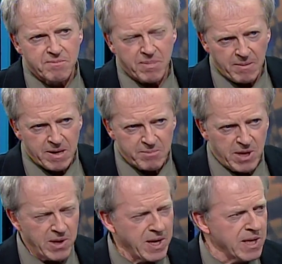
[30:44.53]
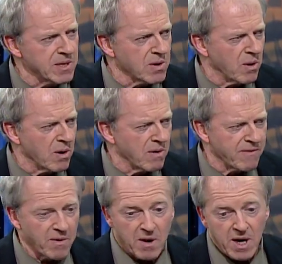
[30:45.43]
public buildings, or
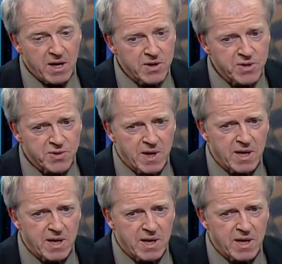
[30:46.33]
for an industry